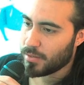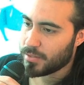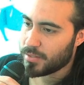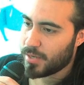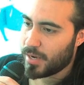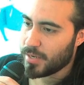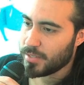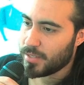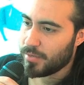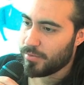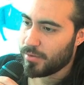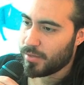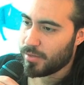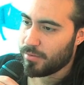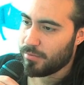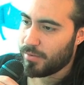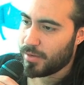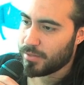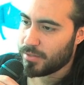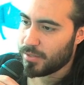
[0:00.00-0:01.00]
scientific
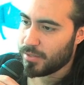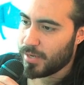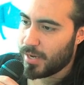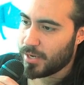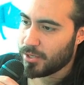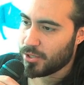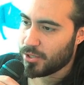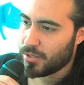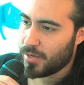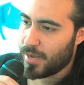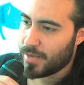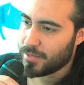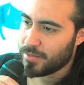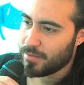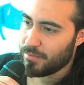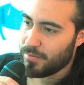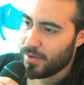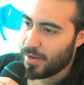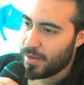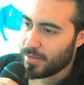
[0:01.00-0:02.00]
investigation has
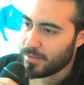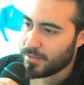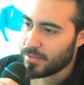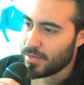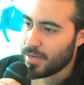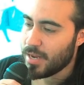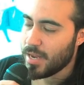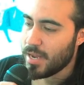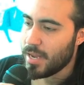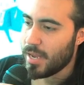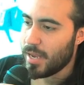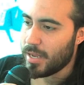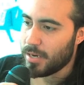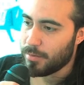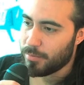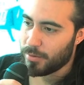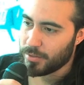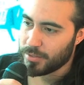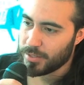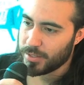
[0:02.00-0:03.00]
advanced in a
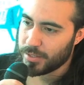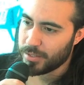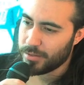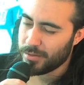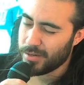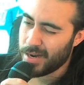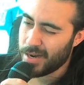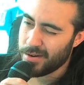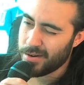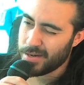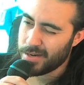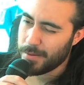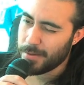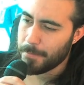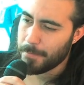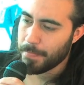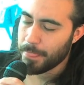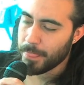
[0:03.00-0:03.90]
particular area.